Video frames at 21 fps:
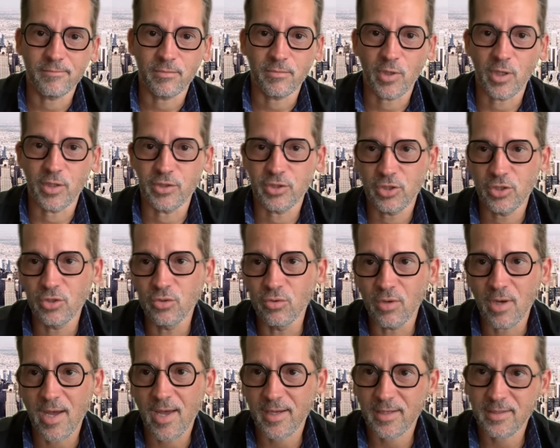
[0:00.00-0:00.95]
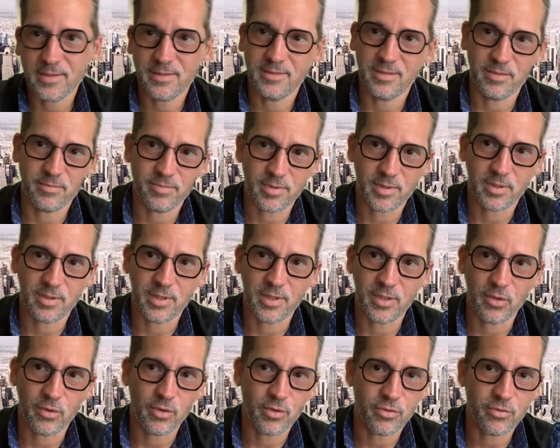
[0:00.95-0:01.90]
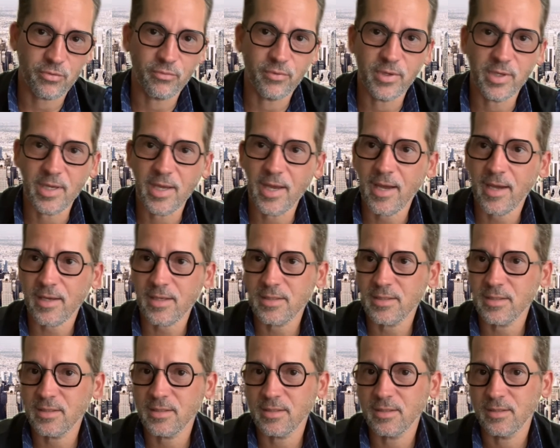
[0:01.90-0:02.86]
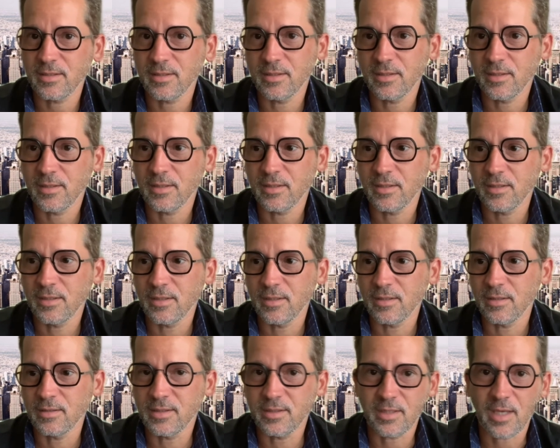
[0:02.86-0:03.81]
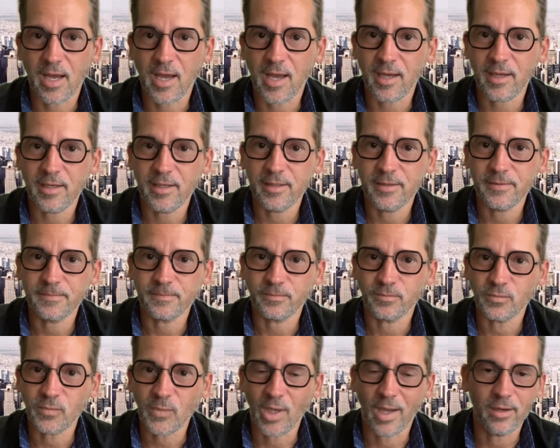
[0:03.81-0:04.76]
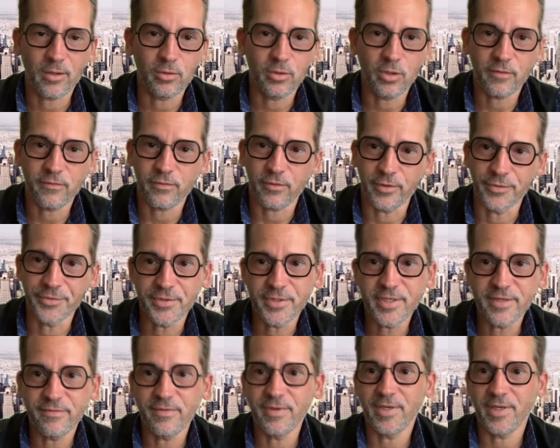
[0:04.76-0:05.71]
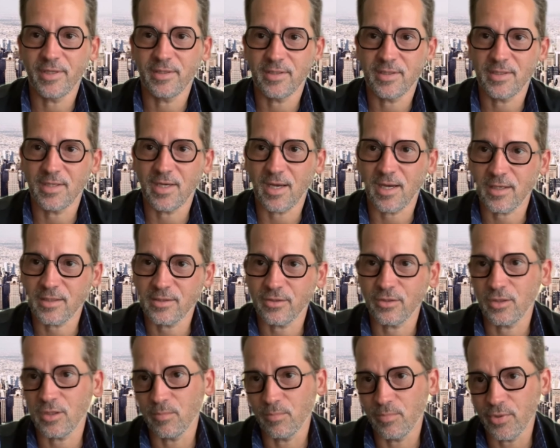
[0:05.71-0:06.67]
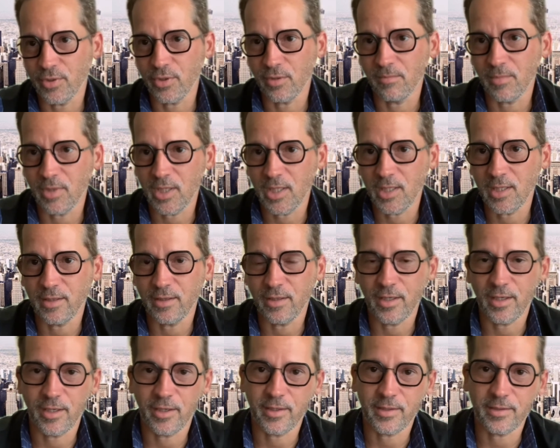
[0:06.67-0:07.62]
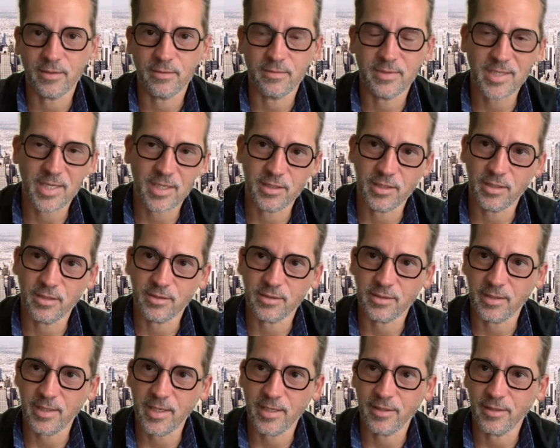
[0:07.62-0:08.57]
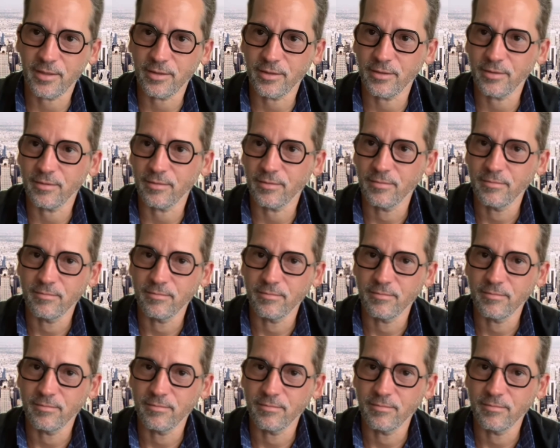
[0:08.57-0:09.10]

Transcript: a 2x typically or a 3x stock. I don't look for a dividend stock so you can put your money in there and 10 years later you're